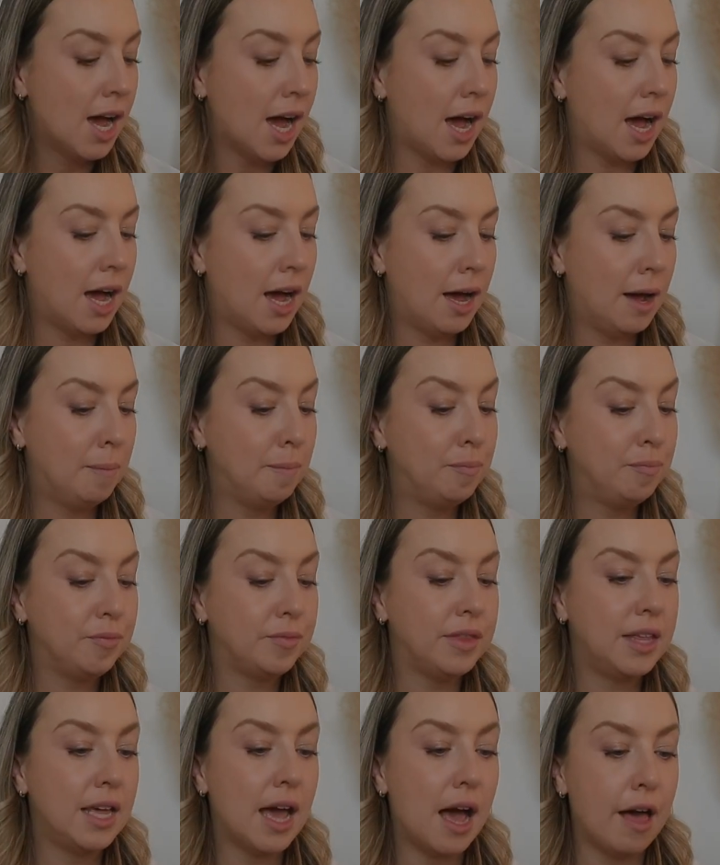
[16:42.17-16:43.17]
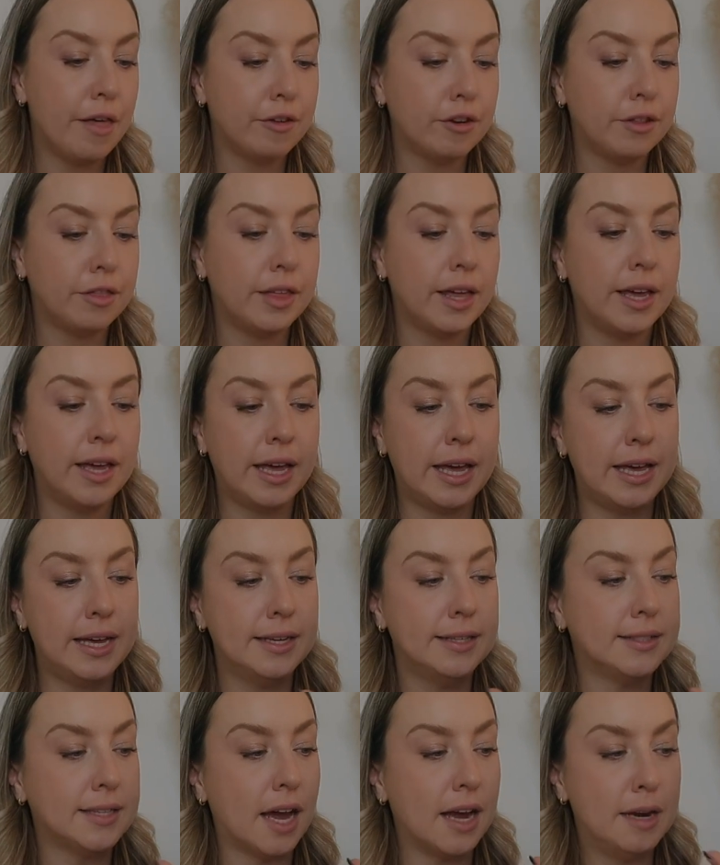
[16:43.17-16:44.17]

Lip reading: The other thing is,